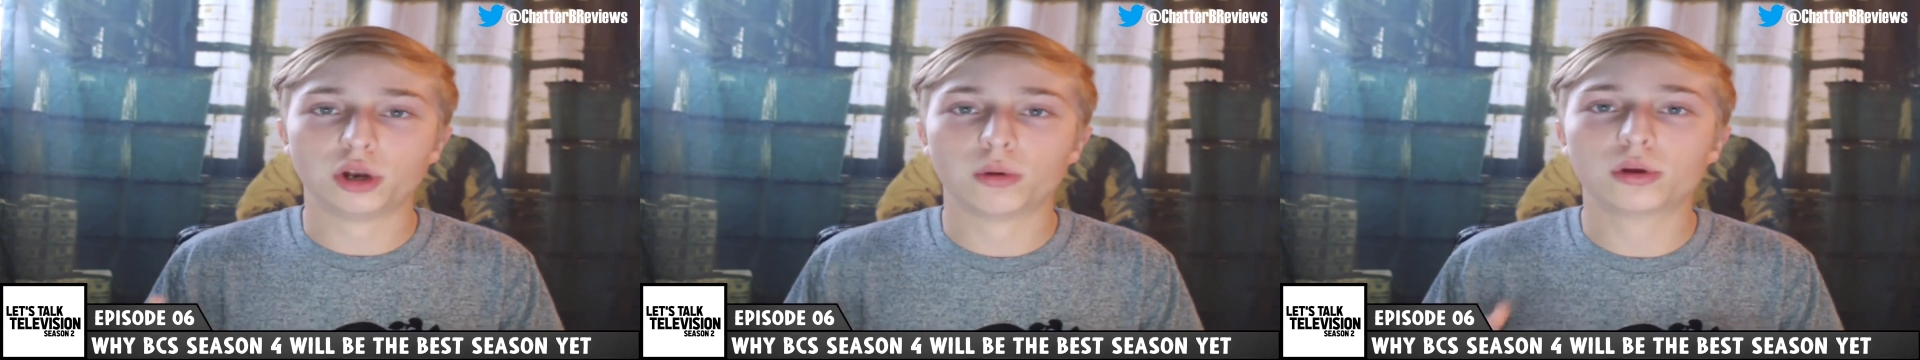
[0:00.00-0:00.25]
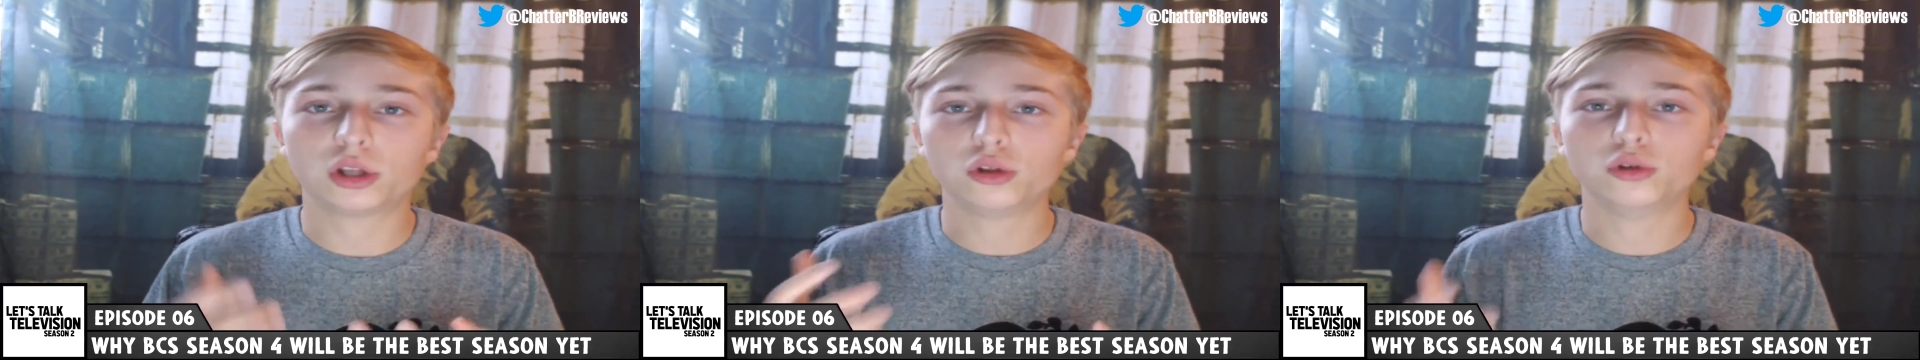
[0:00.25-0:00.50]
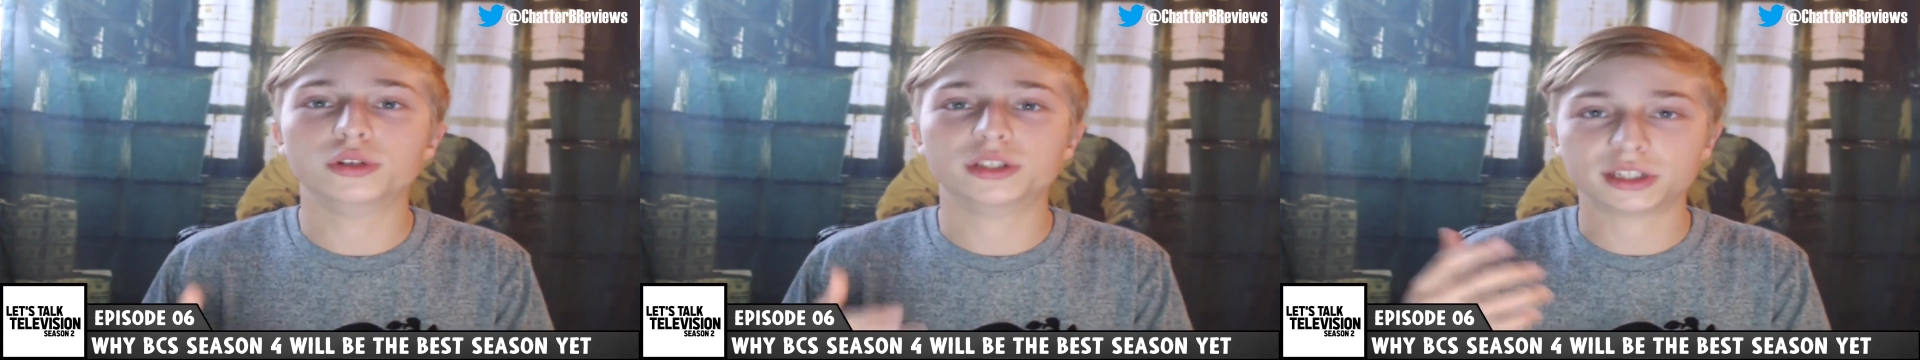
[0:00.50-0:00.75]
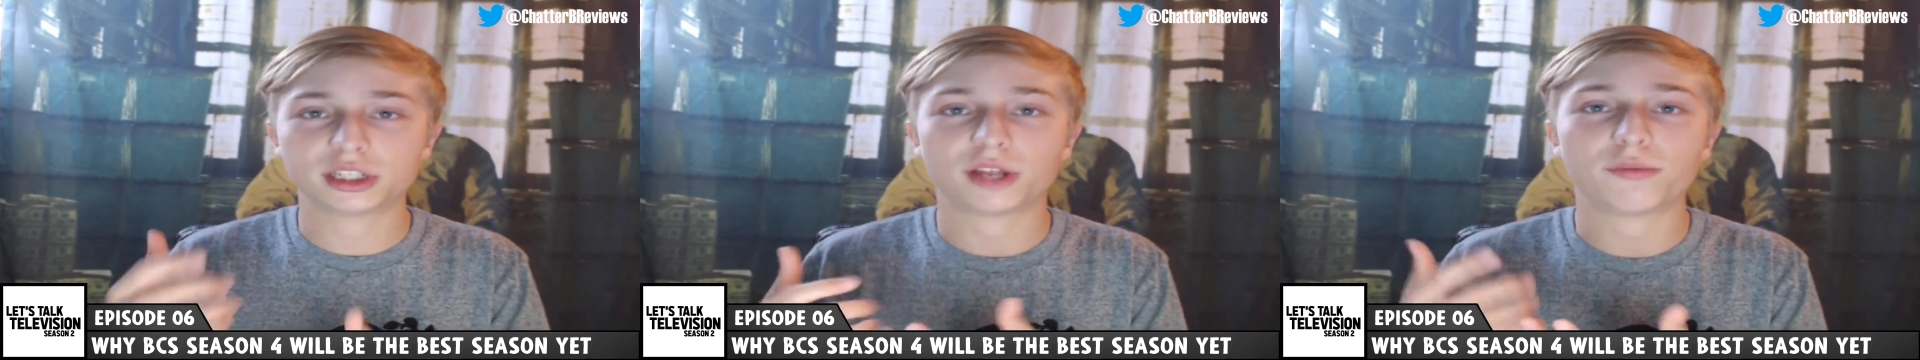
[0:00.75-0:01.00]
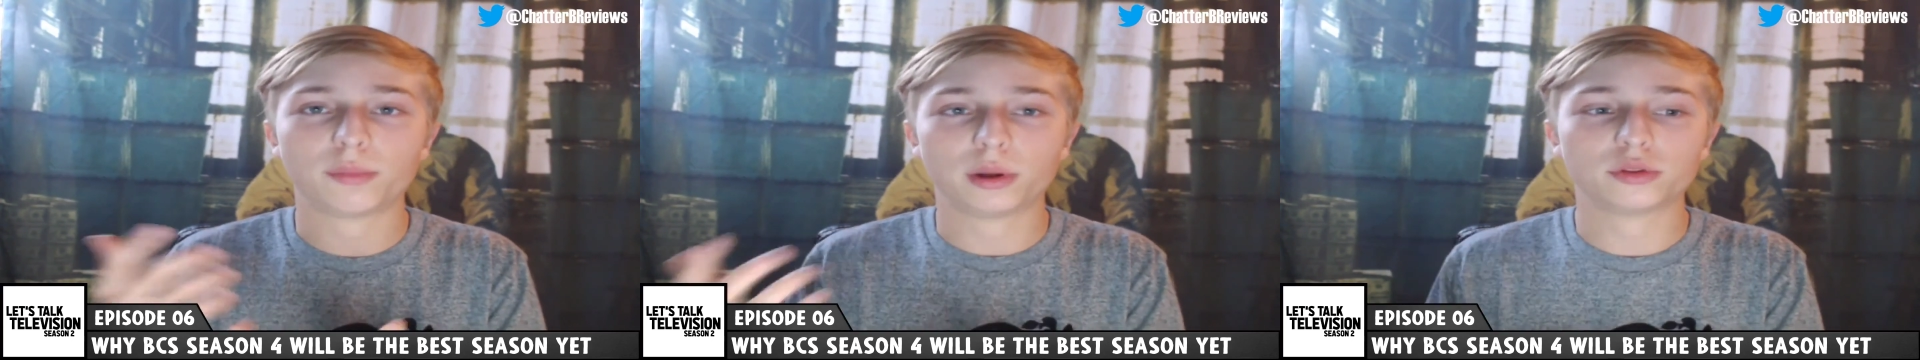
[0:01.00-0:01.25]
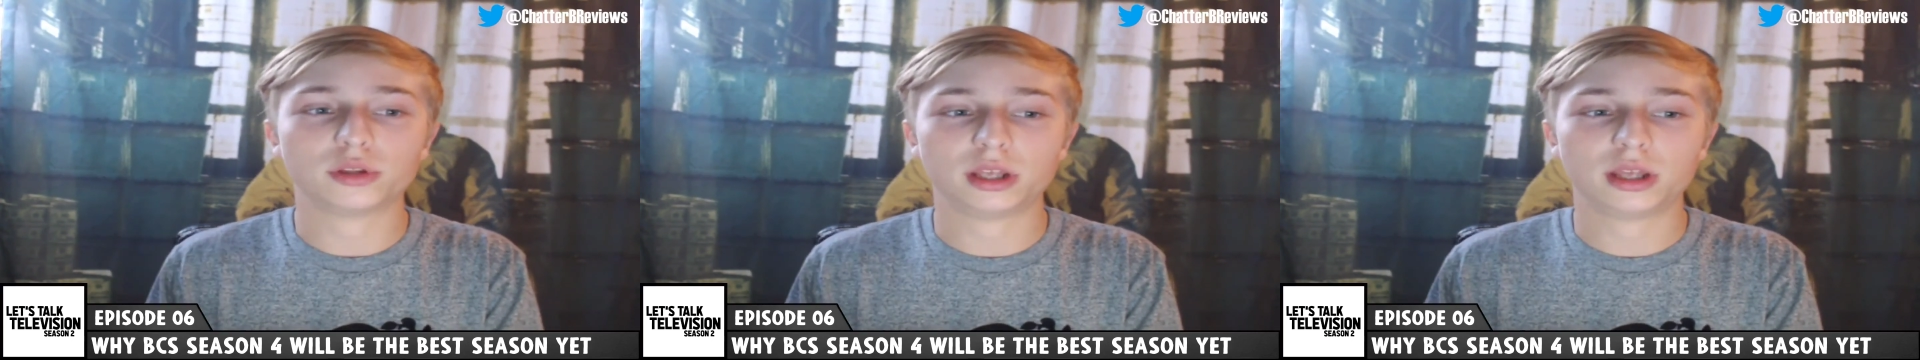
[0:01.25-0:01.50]
clues and stuff
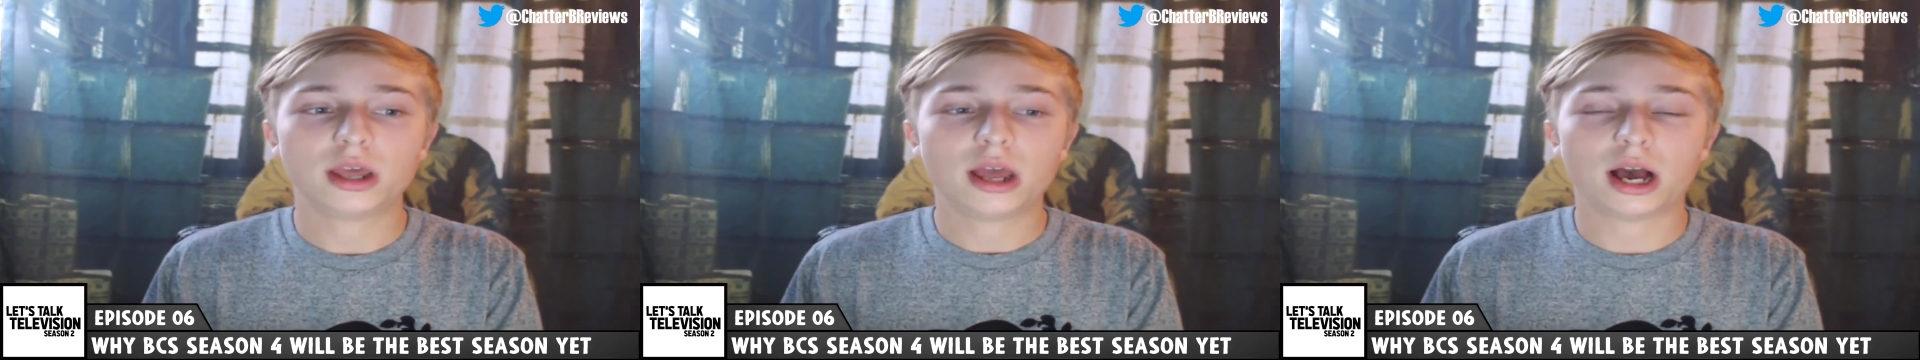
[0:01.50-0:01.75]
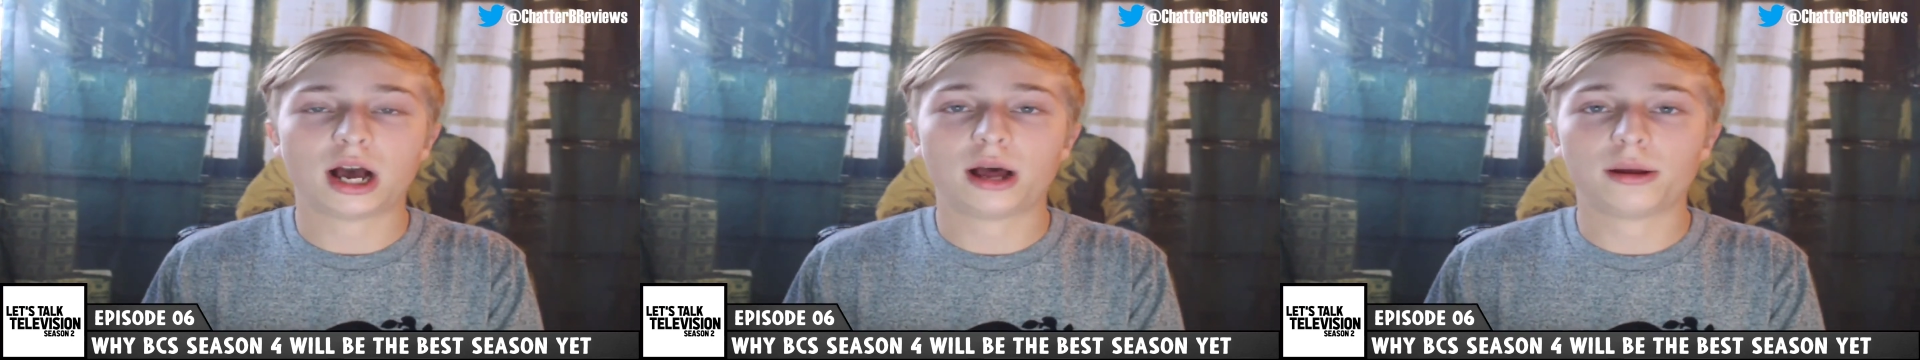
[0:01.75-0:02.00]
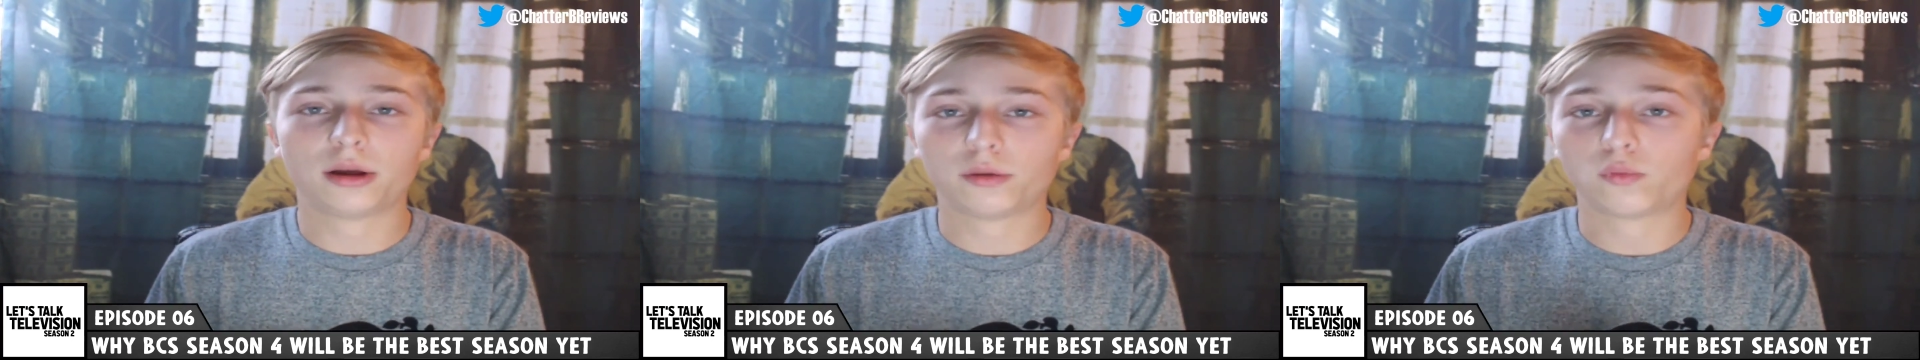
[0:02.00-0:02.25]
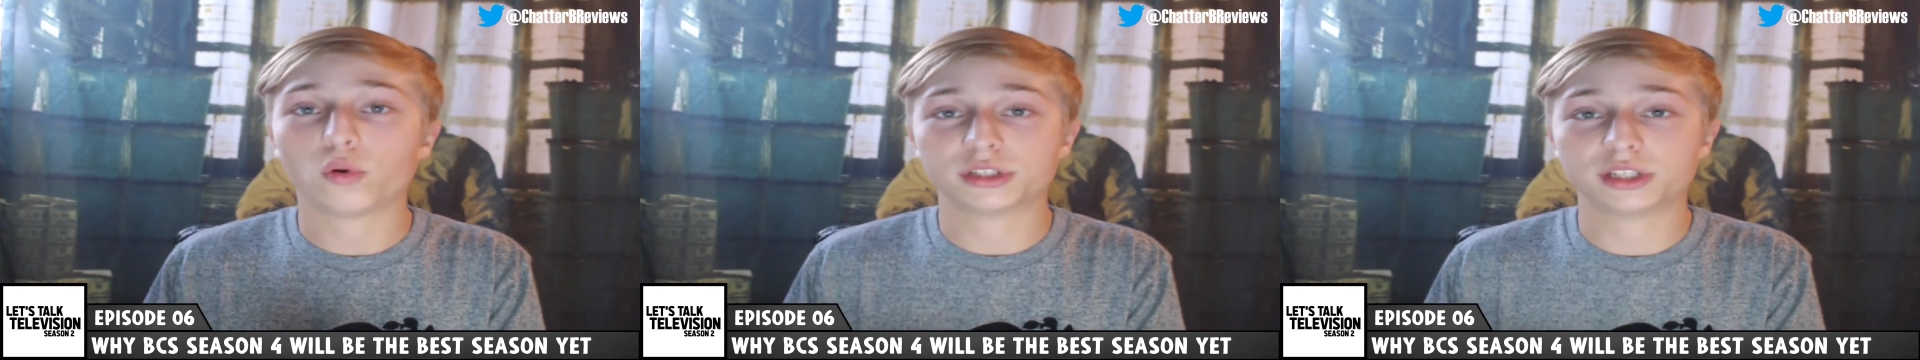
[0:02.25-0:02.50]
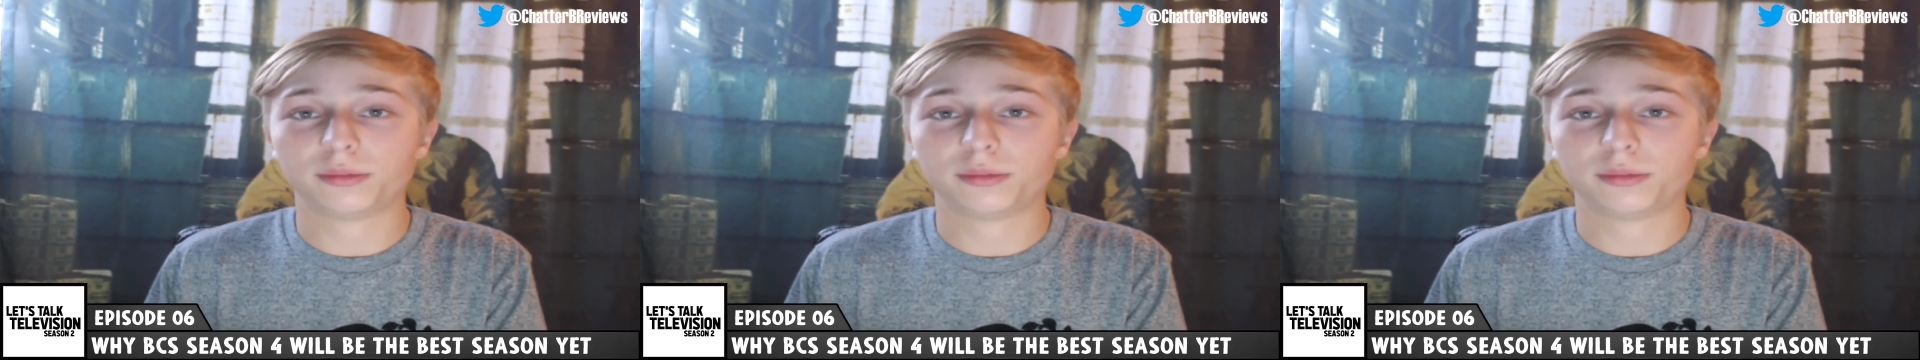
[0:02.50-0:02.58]
about the, of course,